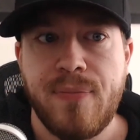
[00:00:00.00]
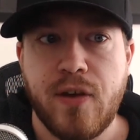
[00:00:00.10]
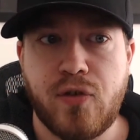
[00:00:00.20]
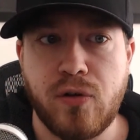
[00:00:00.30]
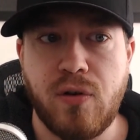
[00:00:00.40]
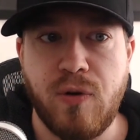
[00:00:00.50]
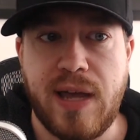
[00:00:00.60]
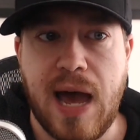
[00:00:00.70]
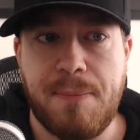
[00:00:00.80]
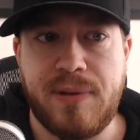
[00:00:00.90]
So to
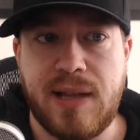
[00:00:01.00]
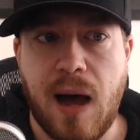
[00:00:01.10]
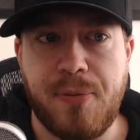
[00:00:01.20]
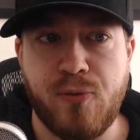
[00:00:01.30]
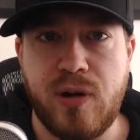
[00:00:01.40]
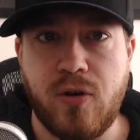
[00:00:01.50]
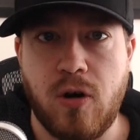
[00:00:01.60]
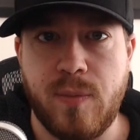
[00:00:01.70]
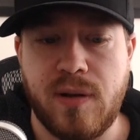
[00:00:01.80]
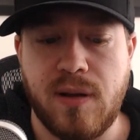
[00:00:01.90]
recap, the top three
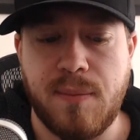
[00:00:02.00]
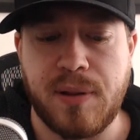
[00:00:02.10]
tournament